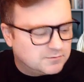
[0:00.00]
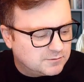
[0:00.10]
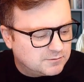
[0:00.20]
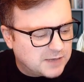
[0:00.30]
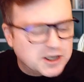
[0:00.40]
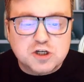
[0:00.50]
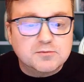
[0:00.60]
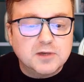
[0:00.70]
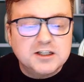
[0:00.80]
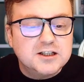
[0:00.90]
Managing
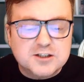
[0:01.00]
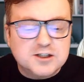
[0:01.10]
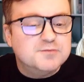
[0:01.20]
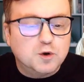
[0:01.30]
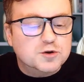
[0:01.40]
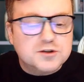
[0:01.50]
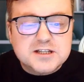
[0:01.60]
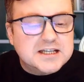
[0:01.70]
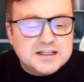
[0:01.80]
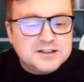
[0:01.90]
money is an important
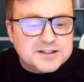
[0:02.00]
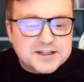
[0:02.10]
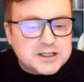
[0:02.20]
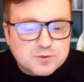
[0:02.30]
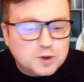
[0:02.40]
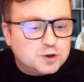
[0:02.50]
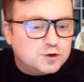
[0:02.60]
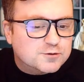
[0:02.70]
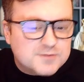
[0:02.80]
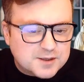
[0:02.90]
skill in today's
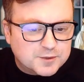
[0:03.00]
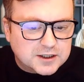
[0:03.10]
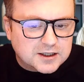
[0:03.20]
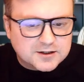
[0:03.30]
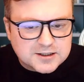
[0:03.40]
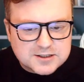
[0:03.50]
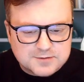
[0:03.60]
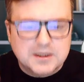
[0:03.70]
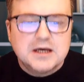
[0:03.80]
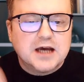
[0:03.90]
world, something like this.
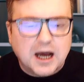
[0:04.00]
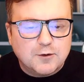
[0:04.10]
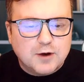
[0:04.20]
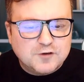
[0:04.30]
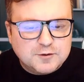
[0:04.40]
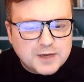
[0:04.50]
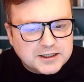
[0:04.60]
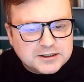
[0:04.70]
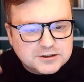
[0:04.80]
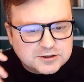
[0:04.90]
However,
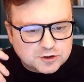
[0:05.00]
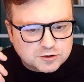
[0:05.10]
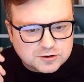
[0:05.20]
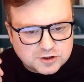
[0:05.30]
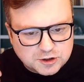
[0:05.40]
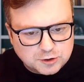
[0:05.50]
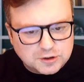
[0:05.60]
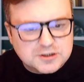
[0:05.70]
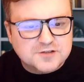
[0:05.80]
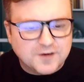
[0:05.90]
many
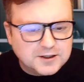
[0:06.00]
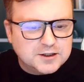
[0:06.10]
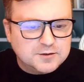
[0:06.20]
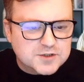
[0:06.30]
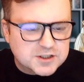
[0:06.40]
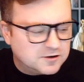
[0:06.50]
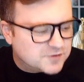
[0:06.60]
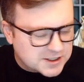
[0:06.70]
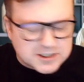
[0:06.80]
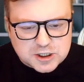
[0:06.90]
students find themselves
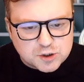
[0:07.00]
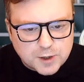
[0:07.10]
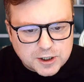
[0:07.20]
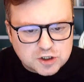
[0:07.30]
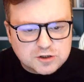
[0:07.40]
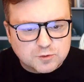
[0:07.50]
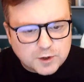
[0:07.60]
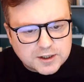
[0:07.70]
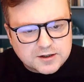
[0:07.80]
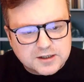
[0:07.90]
in a situation
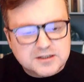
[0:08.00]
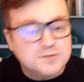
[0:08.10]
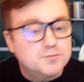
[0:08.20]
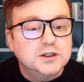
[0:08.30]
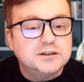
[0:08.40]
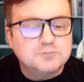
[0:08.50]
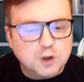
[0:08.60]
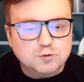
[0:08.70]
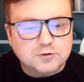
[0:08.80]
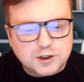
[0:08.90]
where they simply
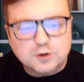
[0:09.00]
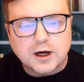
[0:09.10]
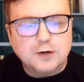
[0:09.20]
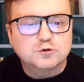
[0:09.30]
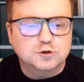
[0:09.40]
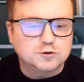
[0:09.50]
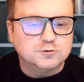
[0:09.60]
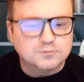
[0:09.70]
don't know how to